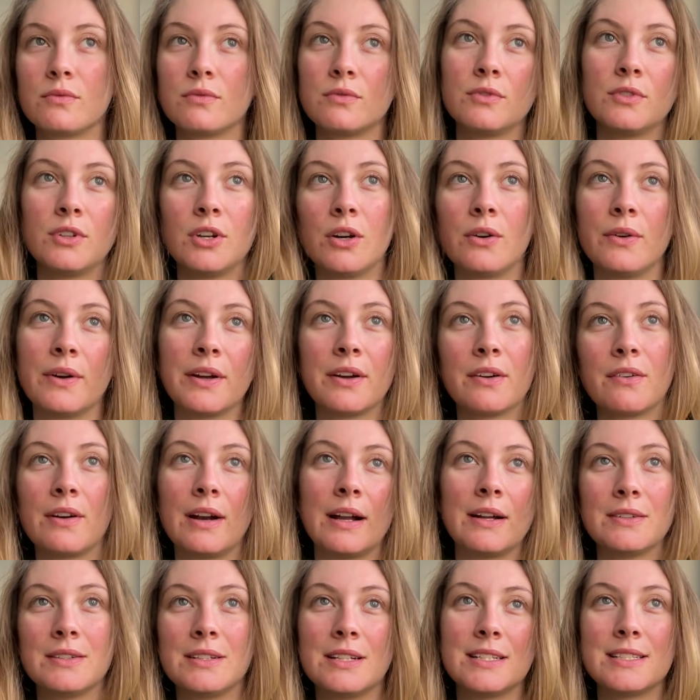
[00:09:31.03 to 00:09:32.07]
going
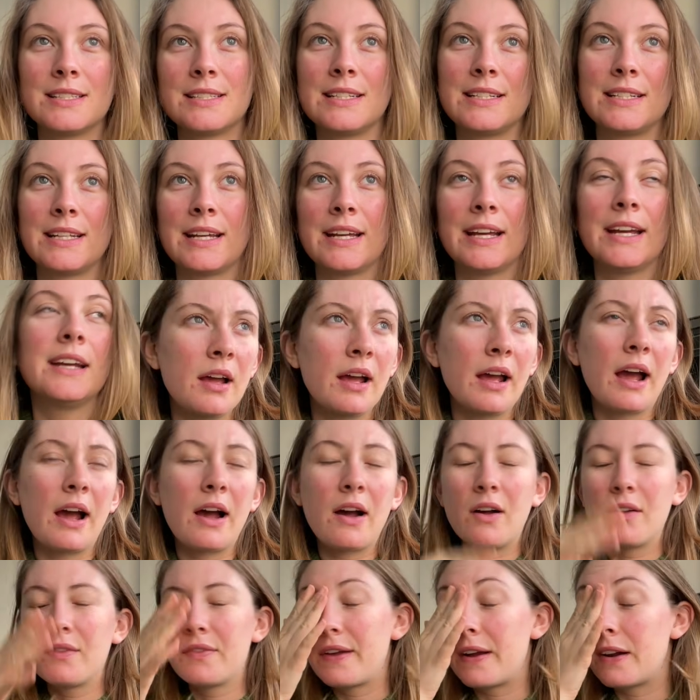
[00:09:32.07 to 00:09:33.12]
around the city.
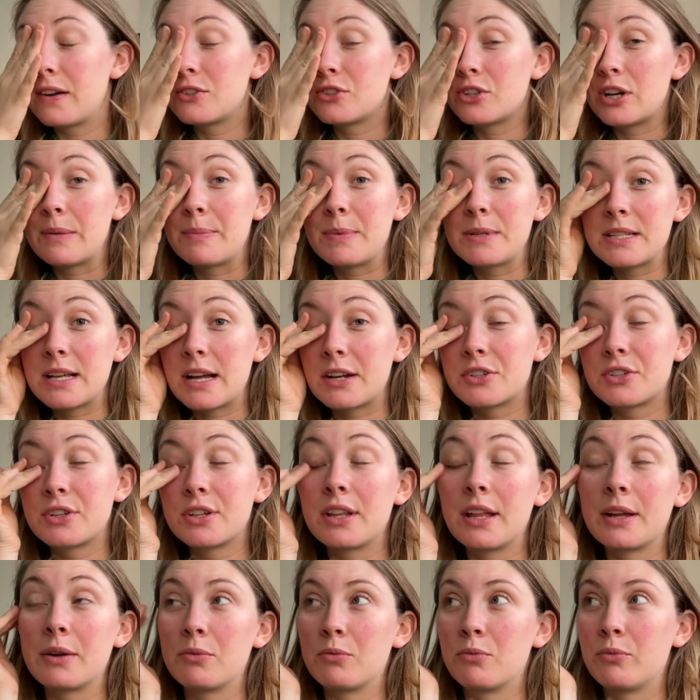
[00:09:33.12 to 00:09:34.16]
Their trip is actually
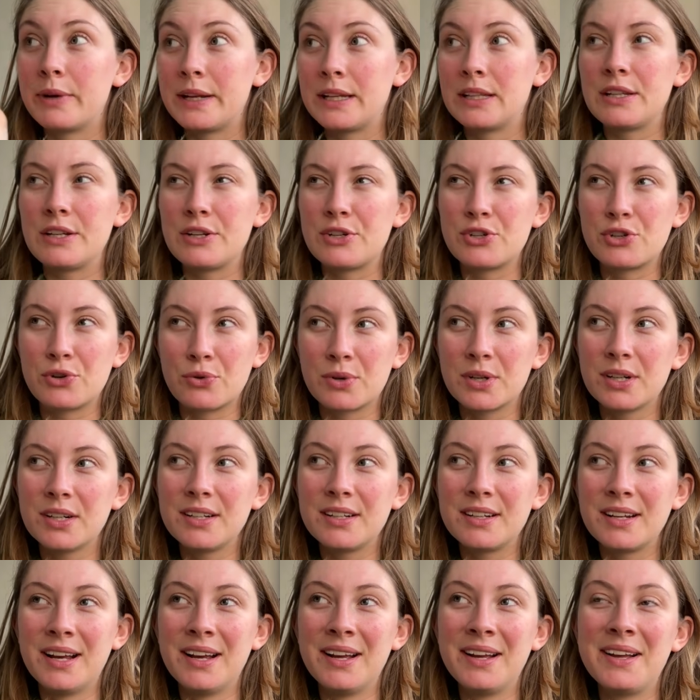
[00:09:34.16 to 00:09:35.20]
like really
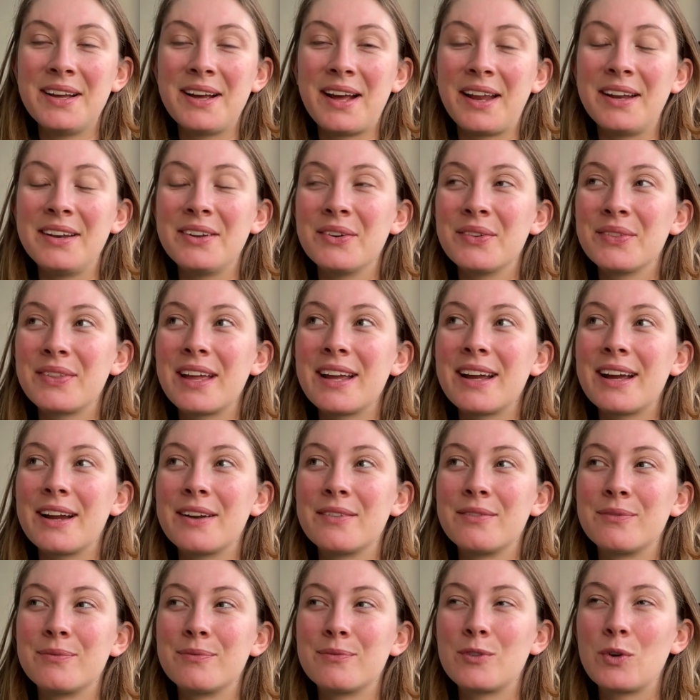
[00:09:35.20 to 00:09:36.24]
short. I don't think
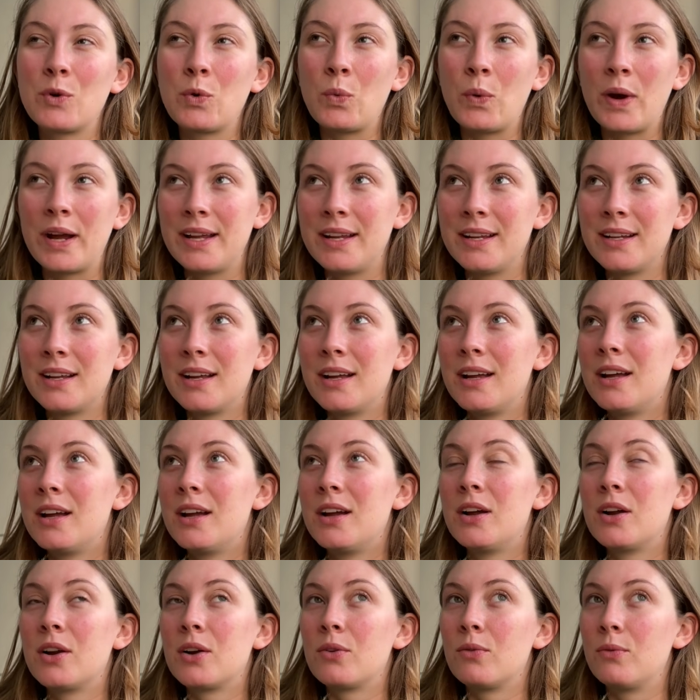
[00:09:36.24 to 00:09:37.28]
I quite
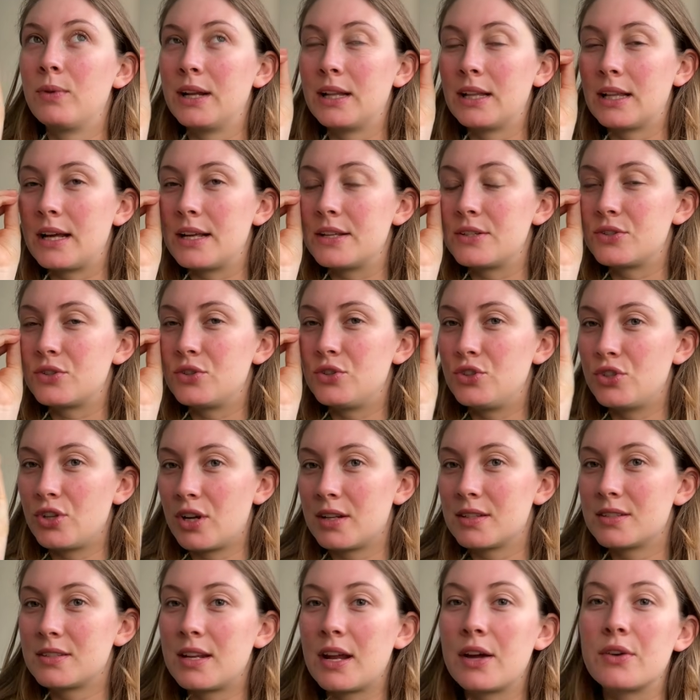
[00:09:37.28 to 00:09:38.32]
realized
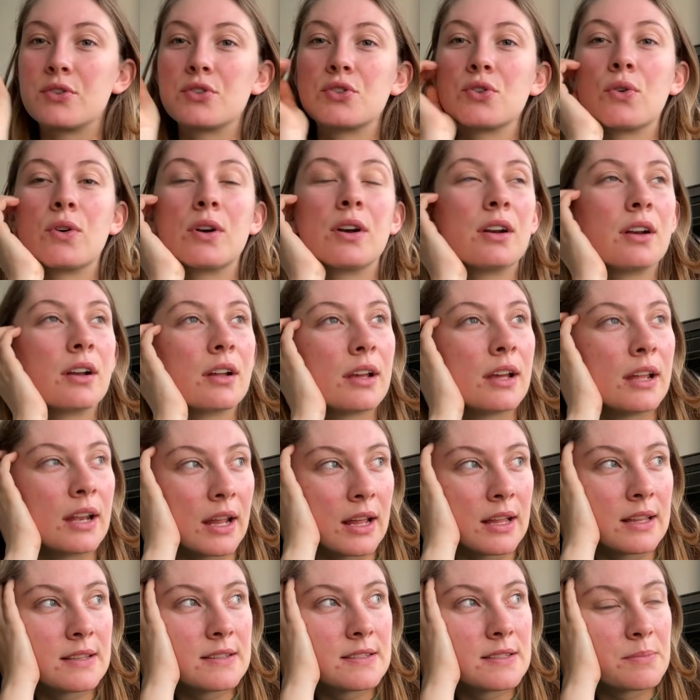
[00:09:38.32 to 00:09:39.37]
just how short it
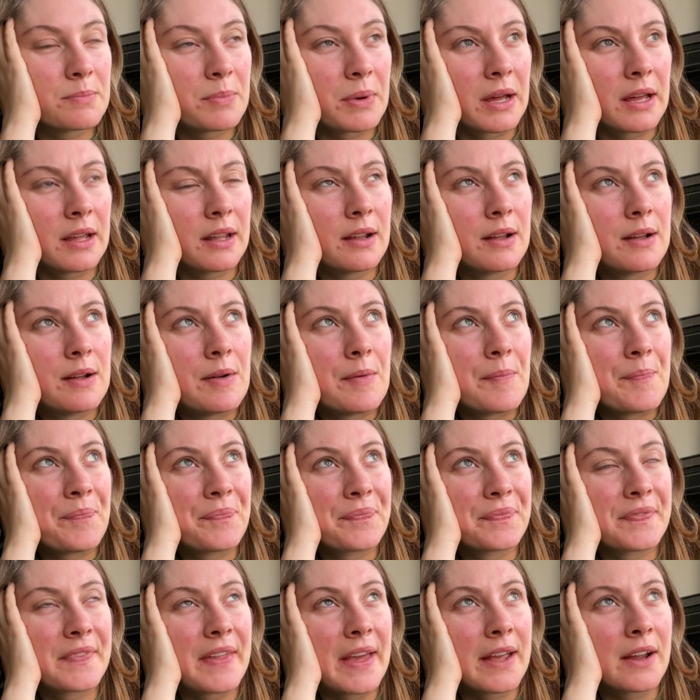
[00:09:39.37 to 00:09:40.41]
is, but
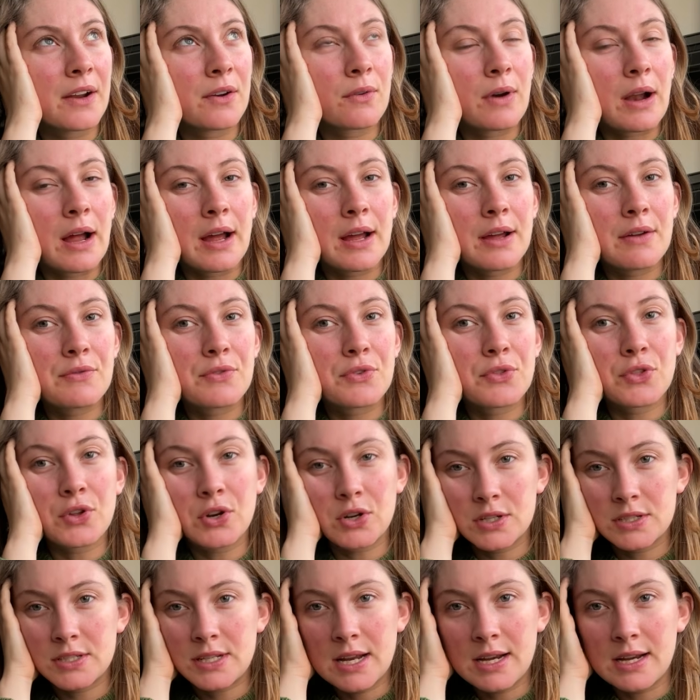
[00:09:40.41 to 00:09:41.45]
they arrived
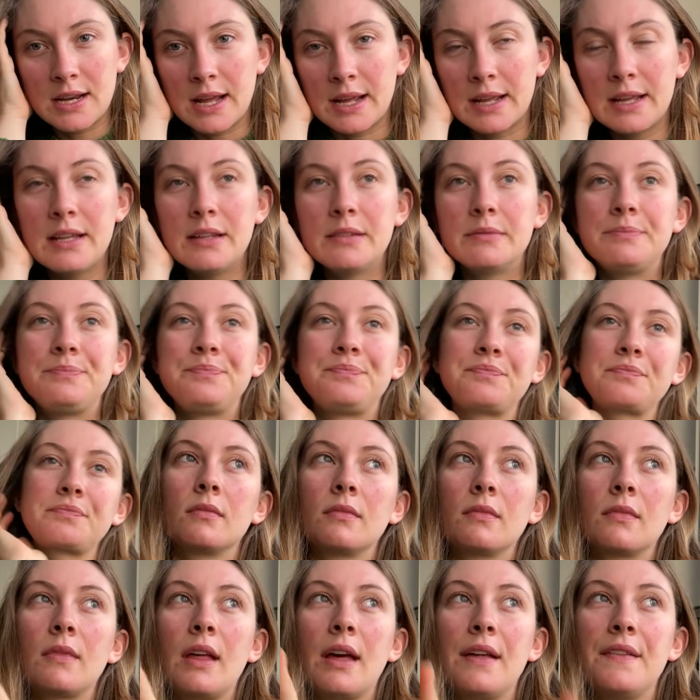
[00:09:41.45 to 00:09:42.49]
Thursday night,
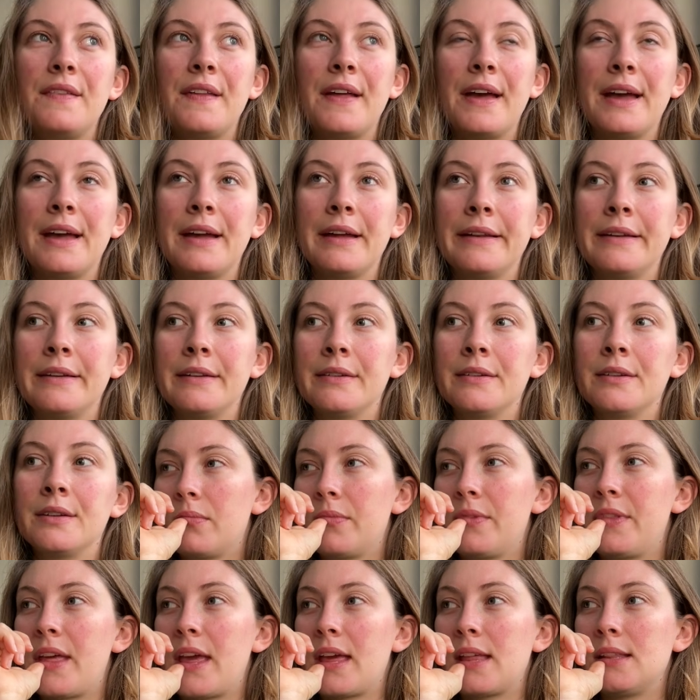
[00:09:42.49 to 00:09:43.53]
and then
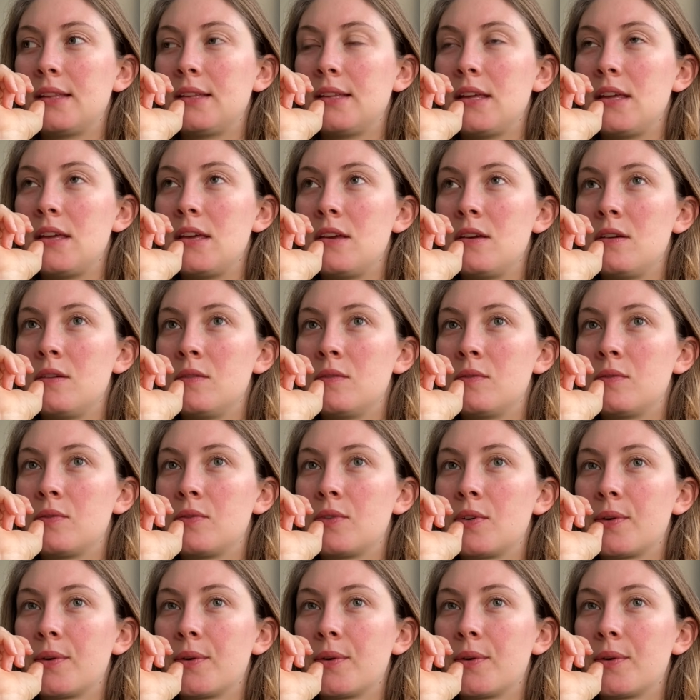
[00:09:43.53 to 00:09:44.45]
they leave,